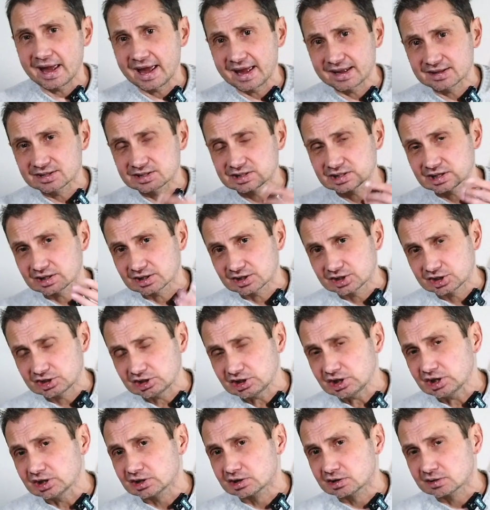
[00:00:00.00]
And
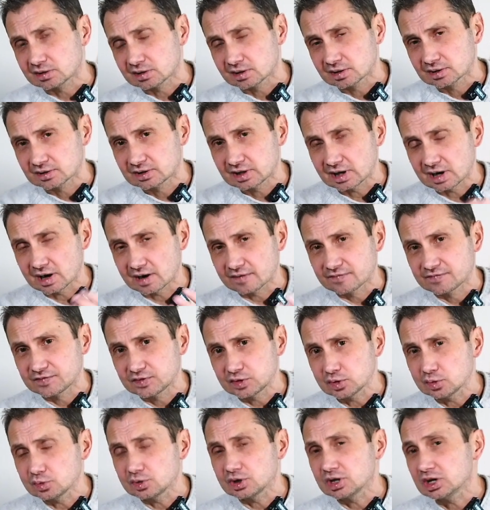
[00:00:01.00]
here there are a
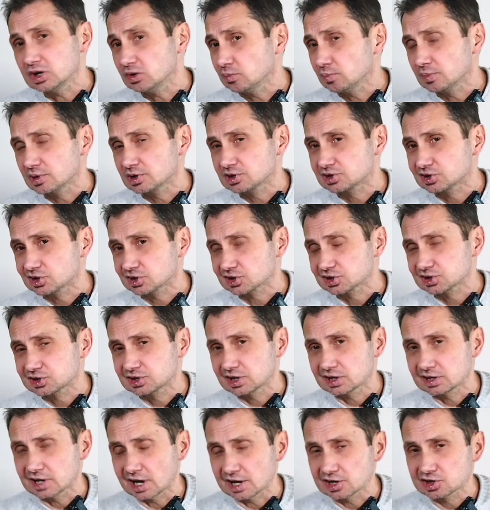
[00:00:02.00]
few
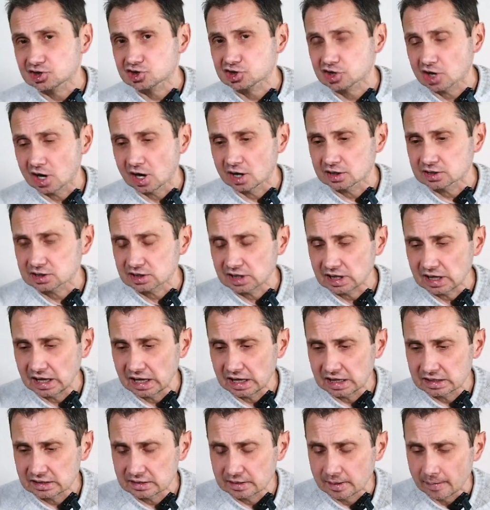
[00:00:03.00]
images that I shot
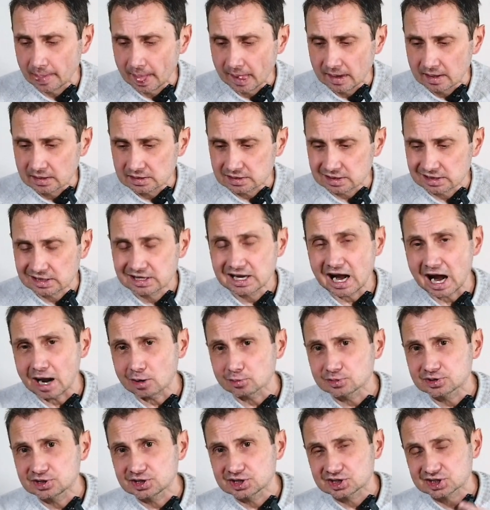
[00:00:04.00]
in the
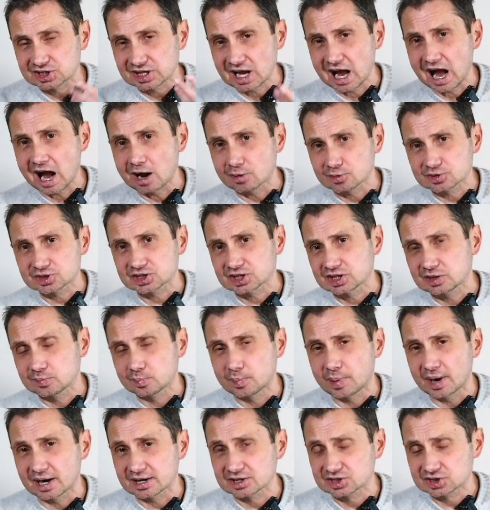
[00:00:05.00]
Gaudi's house
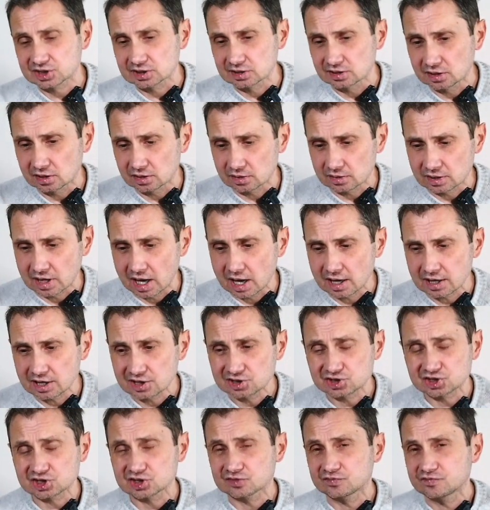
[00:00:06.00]
in Barcelona.
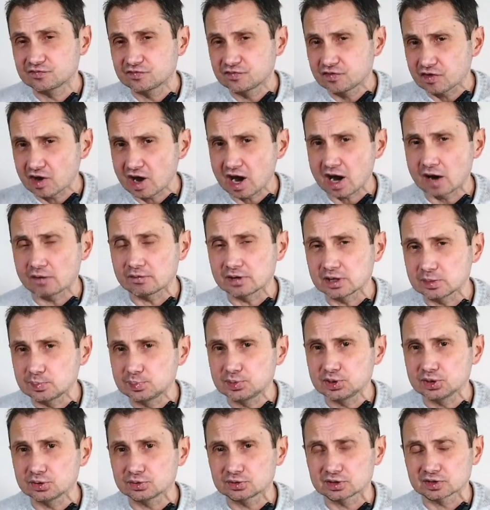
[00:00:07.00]
It's a very
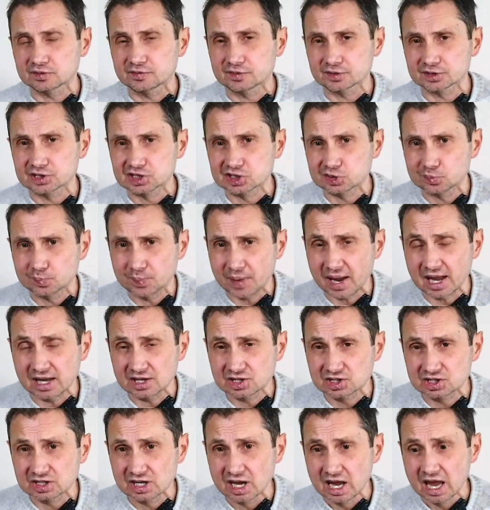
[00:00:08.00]
beautiful
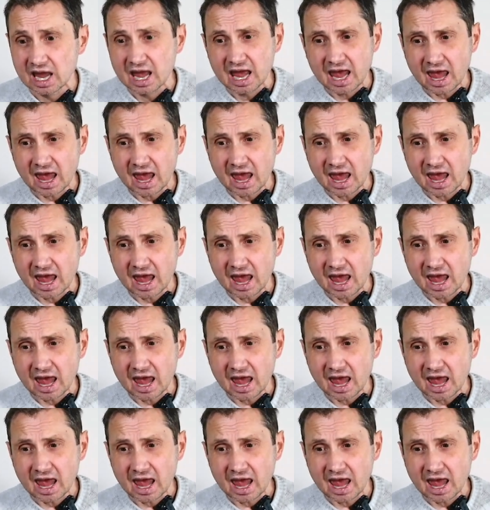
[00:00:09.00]
space.